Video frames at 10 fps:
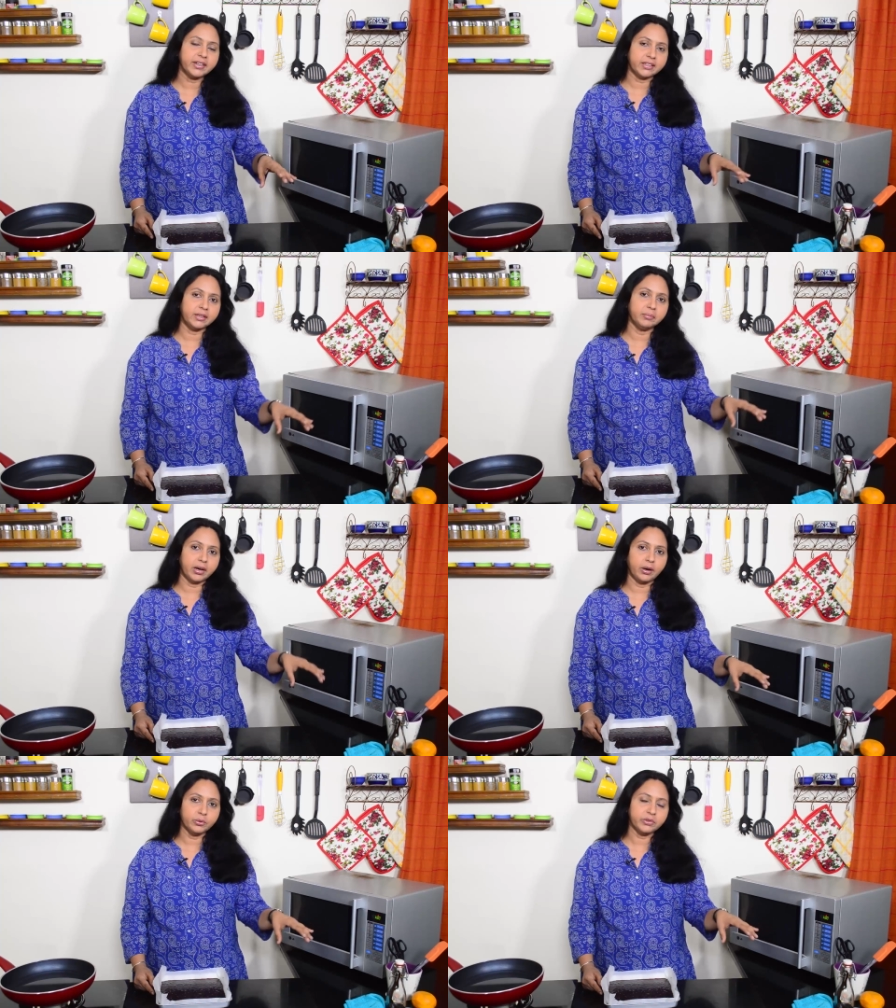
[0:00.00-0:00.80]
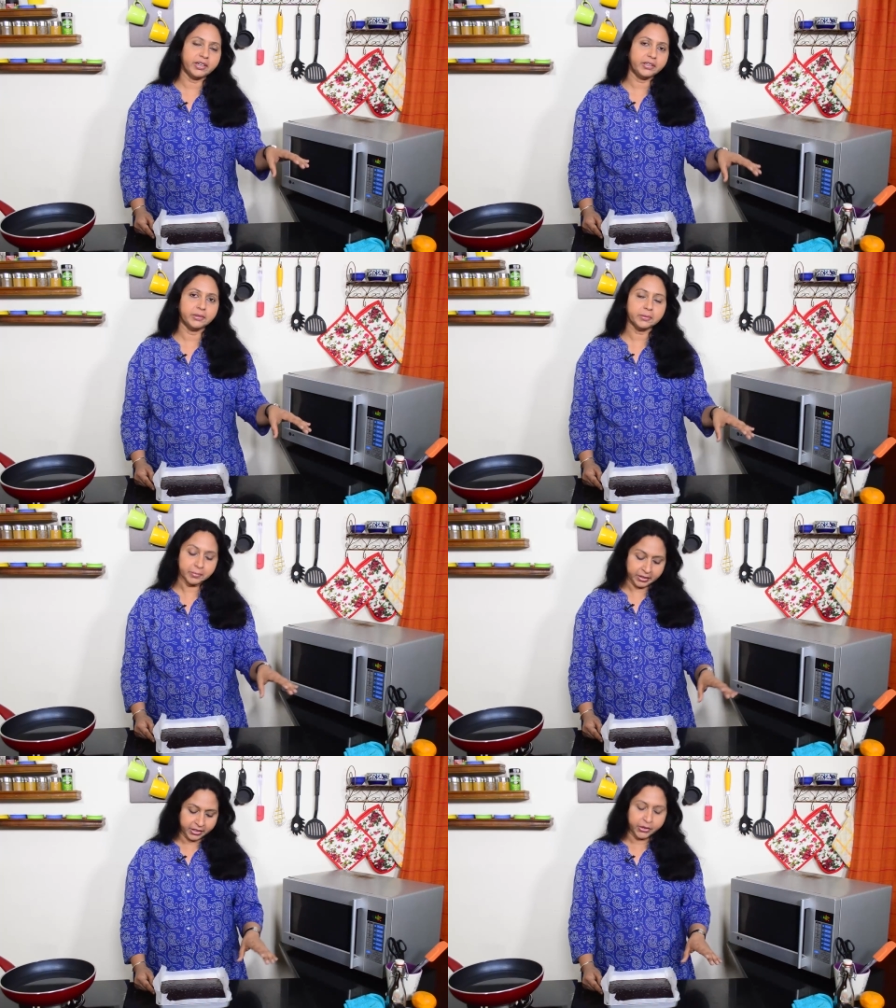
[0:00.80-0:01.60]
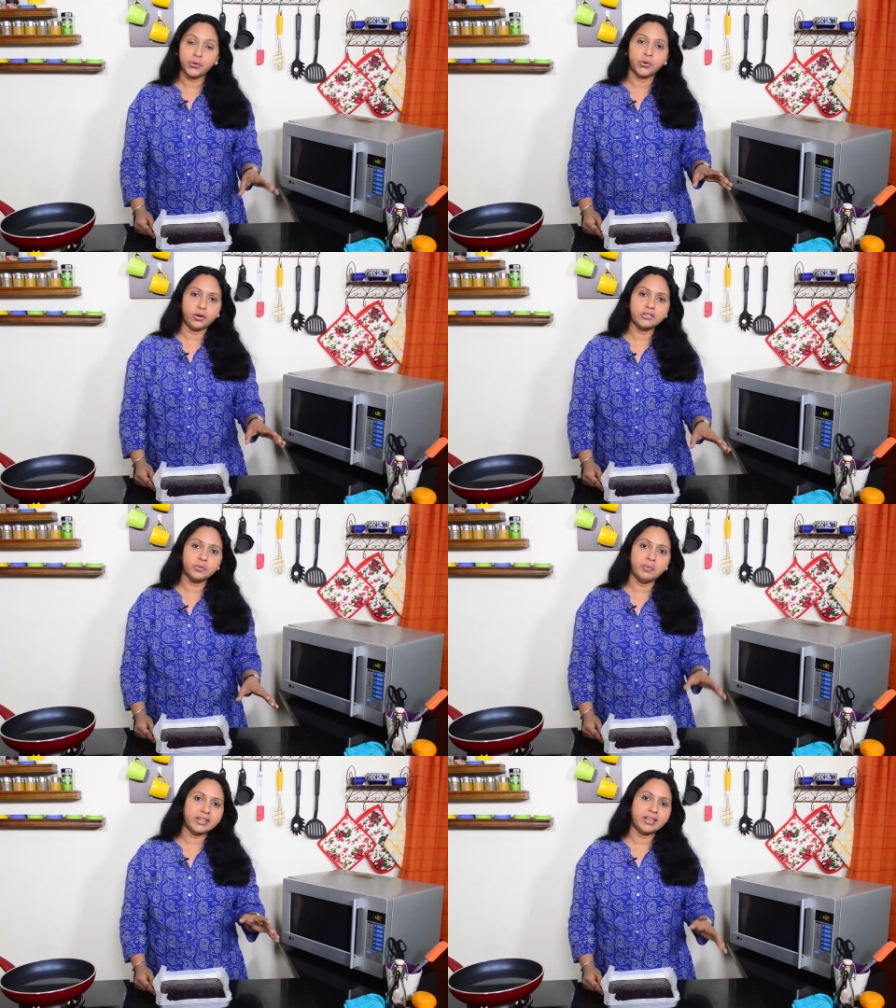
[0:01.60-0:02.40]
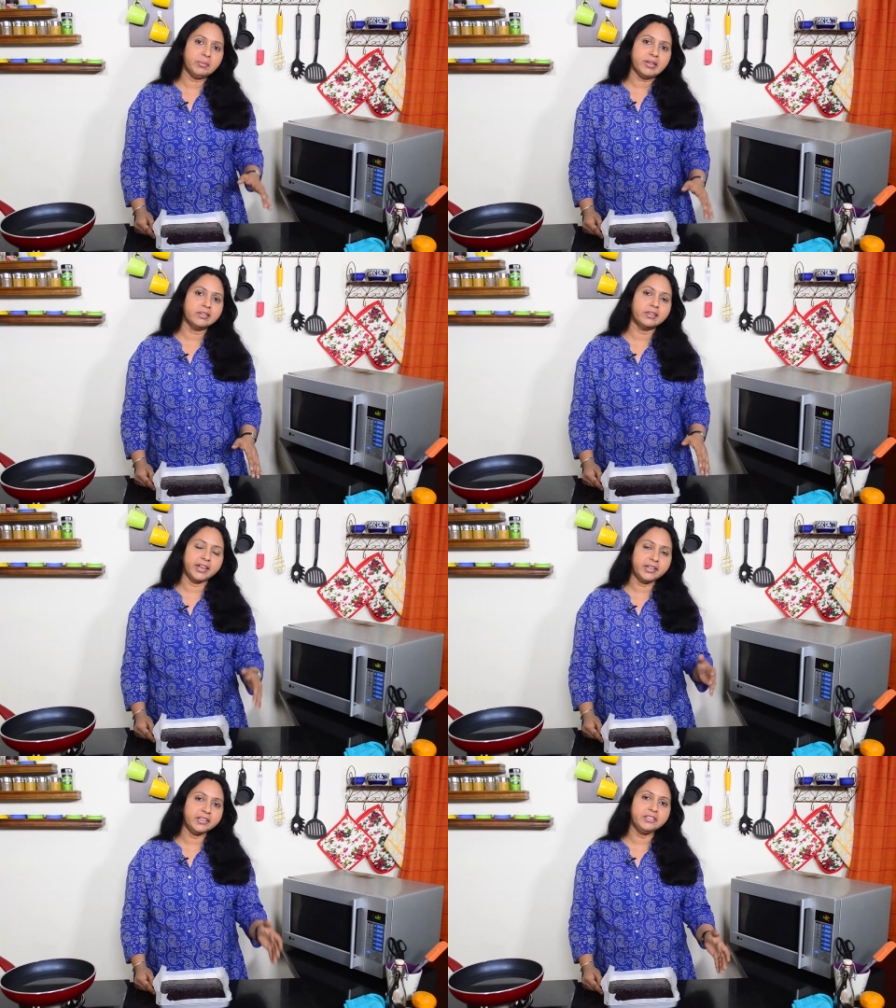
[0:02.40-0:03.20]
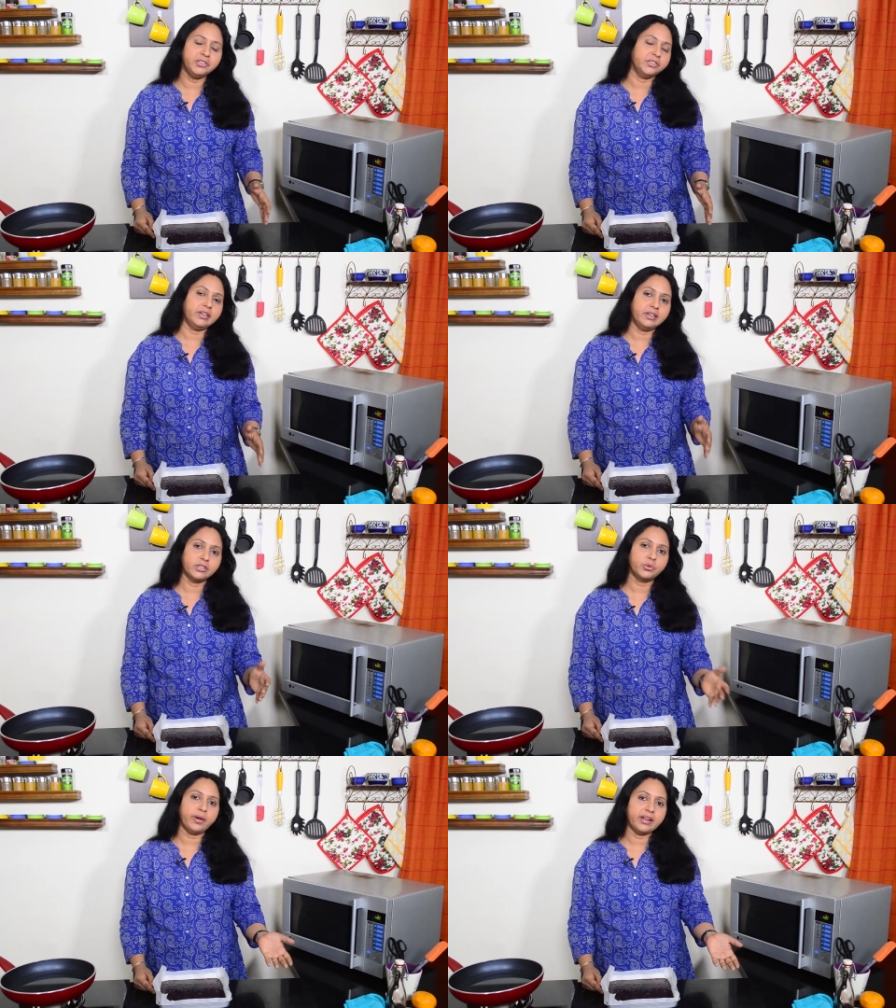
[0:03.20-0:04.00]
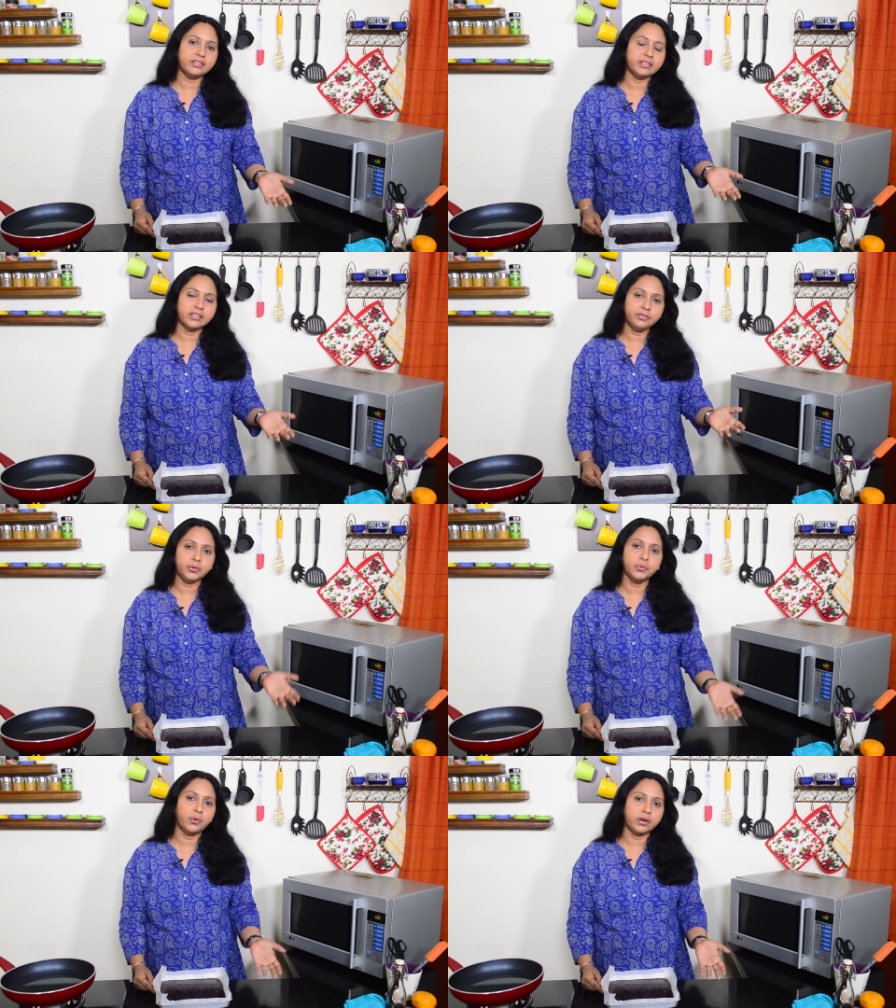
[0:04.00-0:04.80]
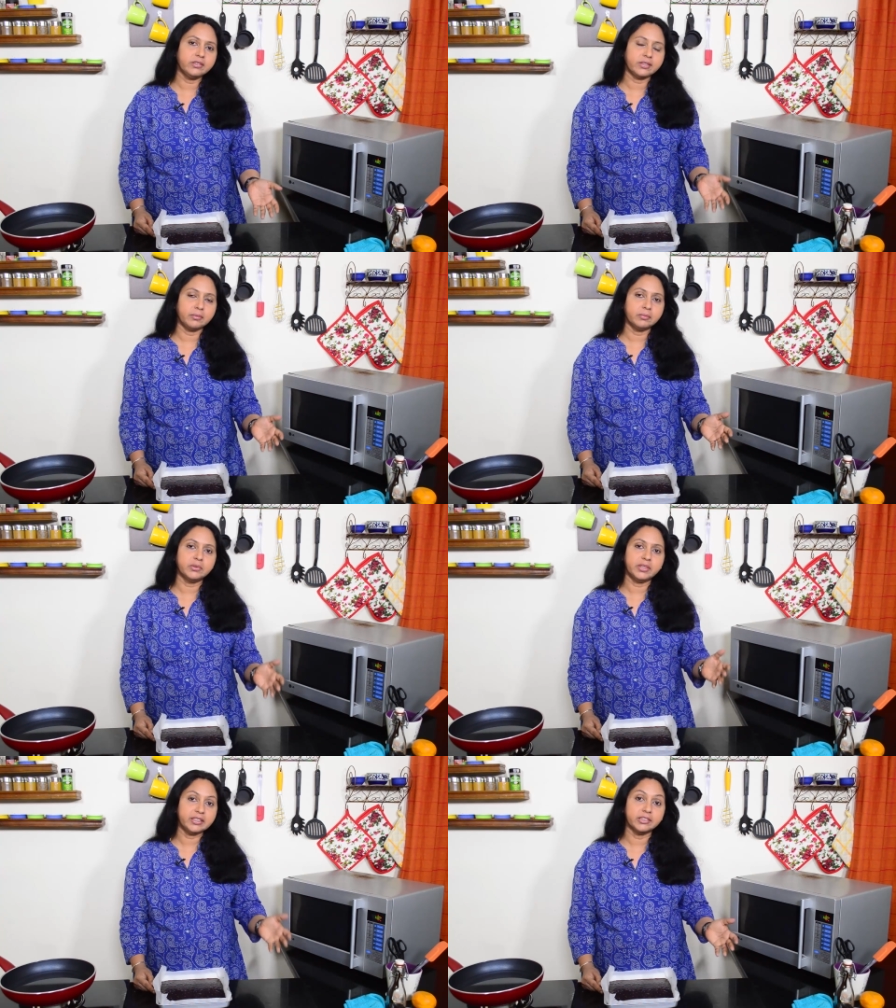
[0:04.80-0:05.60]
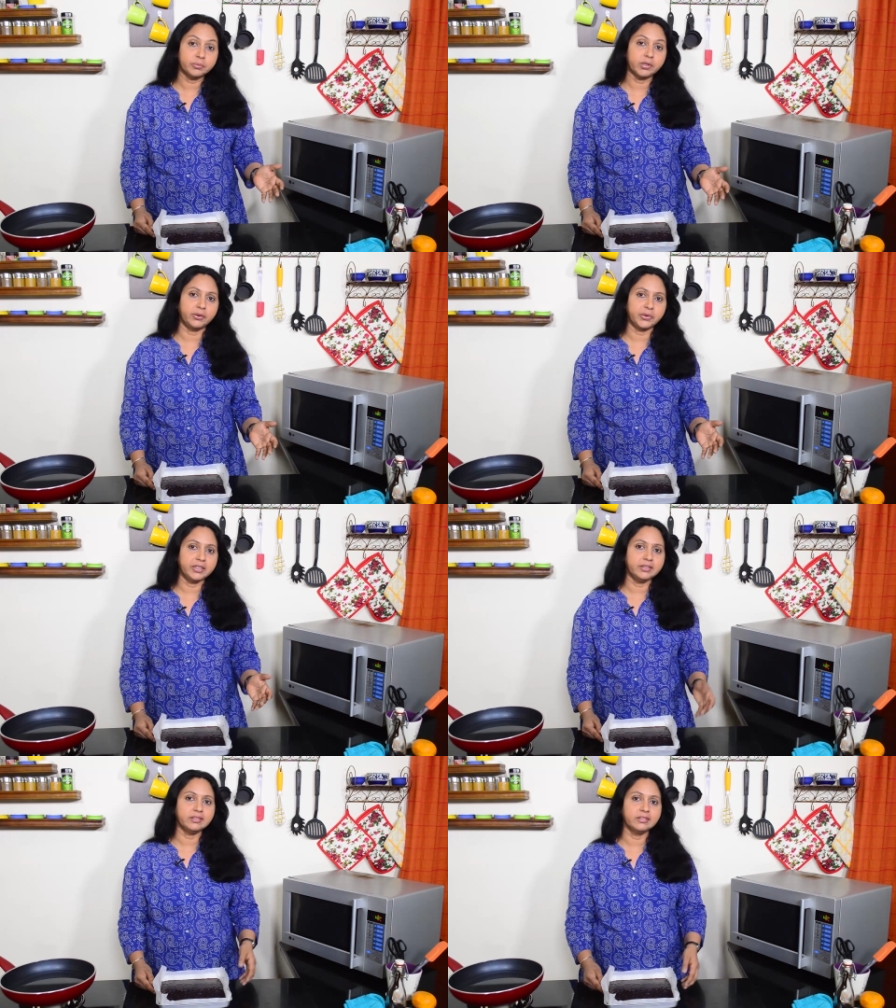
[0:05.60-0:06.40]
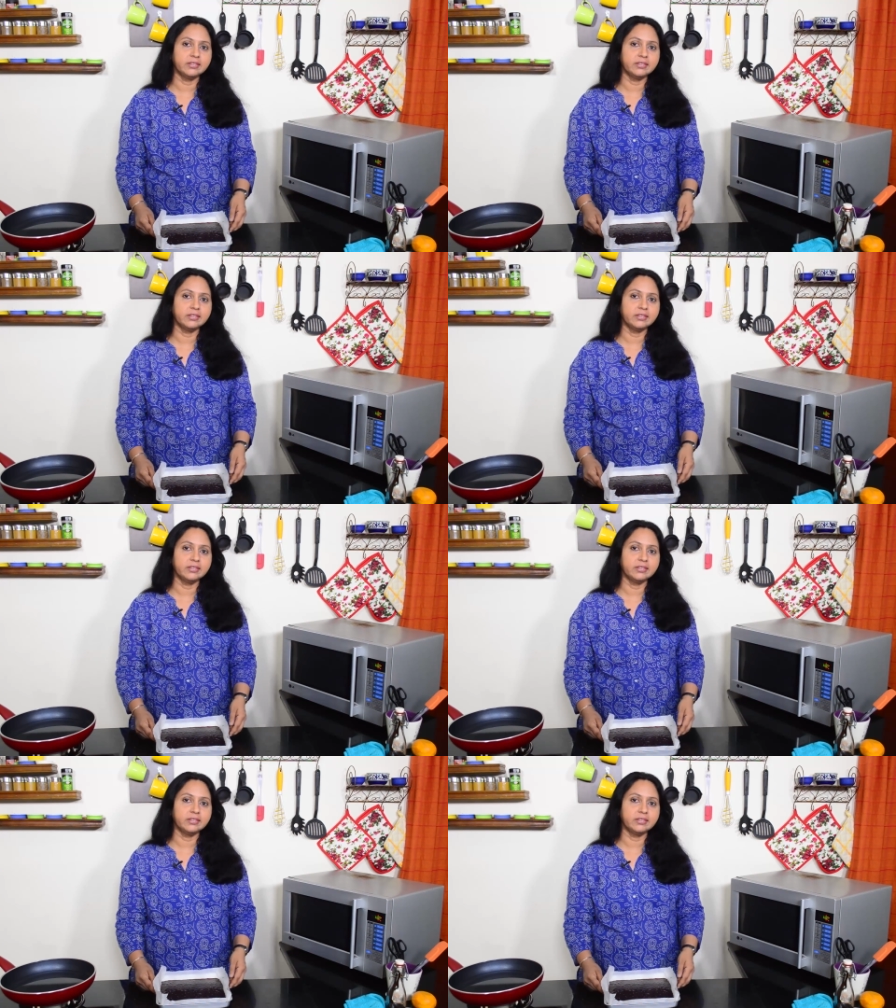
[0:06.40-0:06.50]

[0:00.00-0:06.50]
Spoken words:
cut them out later. You could also bake them in a 8-inch square tin if you want some thicker brownies.